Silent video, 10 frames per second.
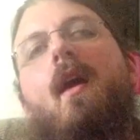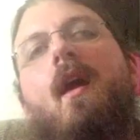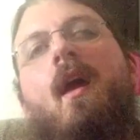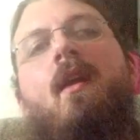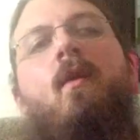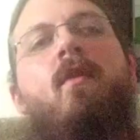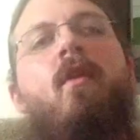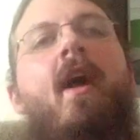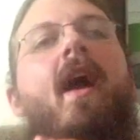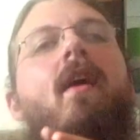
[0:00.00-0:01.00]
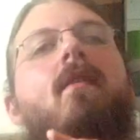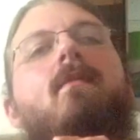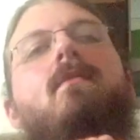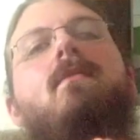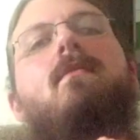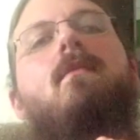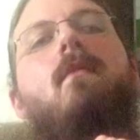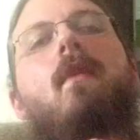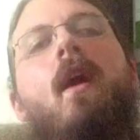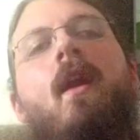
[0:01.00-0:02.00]
and it would crack,
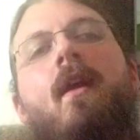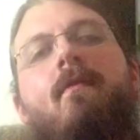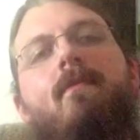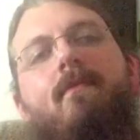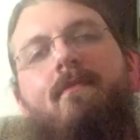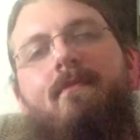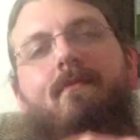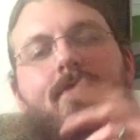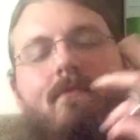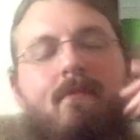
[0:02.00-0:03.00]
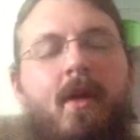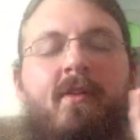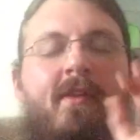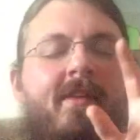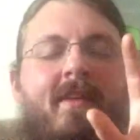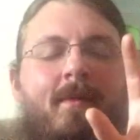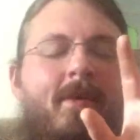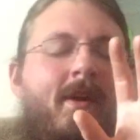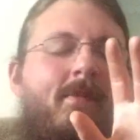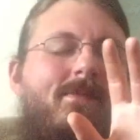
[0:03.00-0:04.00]
and I'd mentally tape
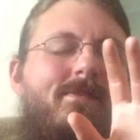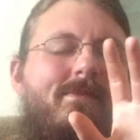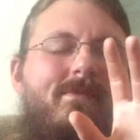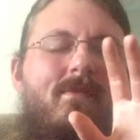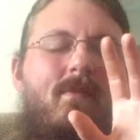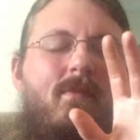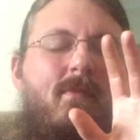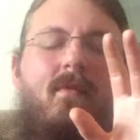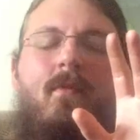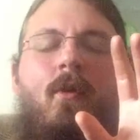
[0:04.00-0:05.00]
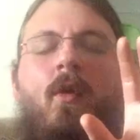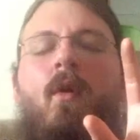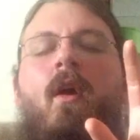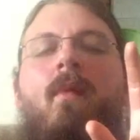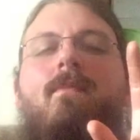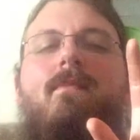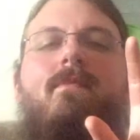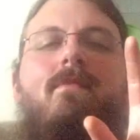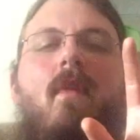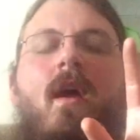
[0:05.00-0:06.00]
it up, glue it up,
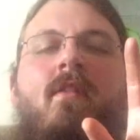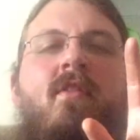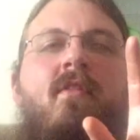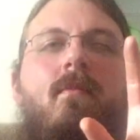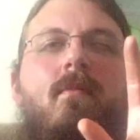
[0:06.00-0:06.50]
and just